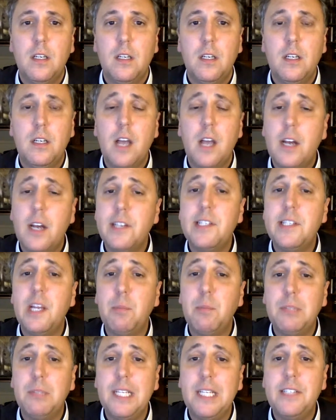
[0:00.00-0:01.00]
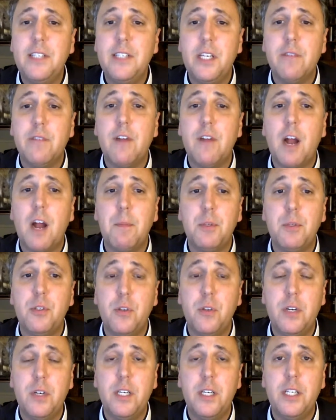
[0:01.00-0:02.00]
God has had plenty of
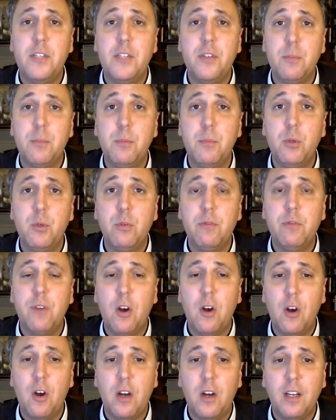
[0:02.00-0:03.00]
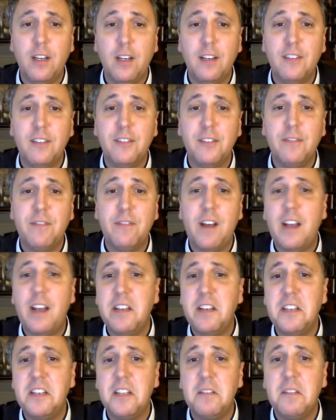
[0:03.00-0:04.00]
opportunity to move on,
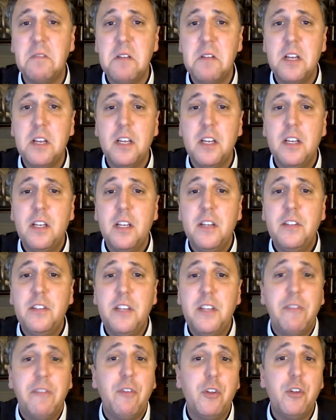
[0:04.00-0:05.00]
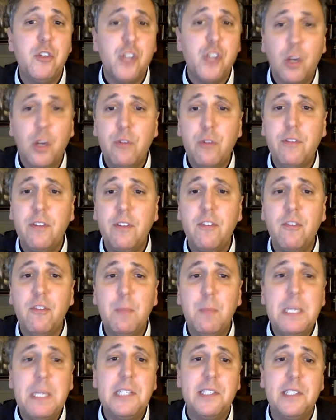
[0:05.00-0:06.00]
find a different chosen
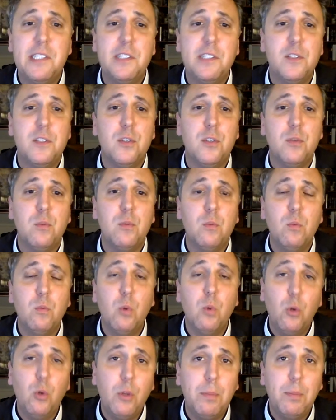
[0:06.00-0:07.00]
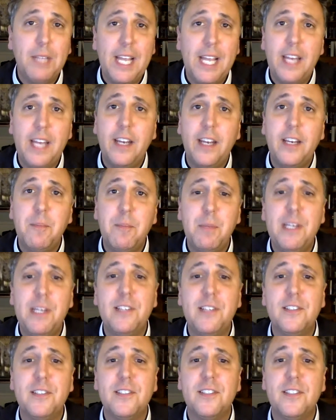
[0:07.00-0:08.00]
species to rule the planet in
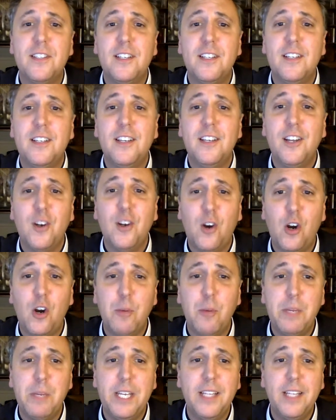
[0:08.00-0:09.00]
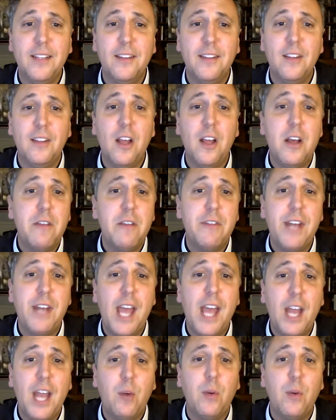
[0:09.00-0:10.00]
peace and harmony, love and
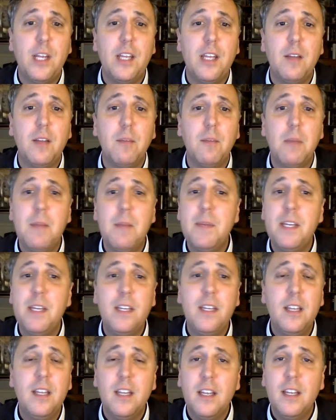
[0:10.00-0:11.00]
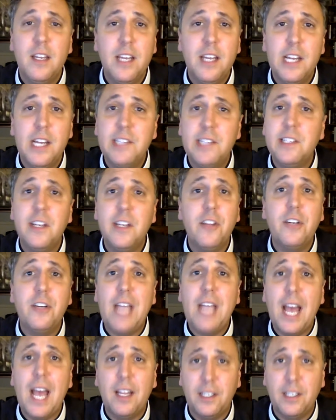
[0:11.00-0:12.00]
equity, maybe it's another
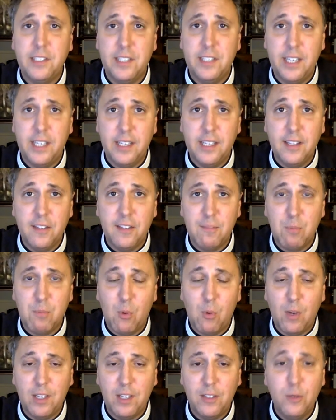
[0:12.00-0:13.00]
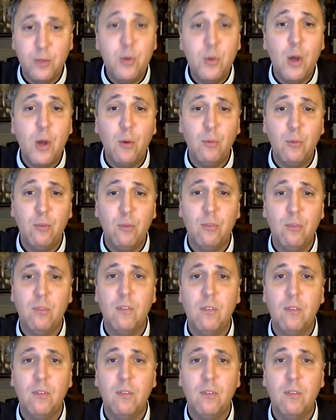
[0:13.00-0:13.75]
galaxy at this point. Who knows?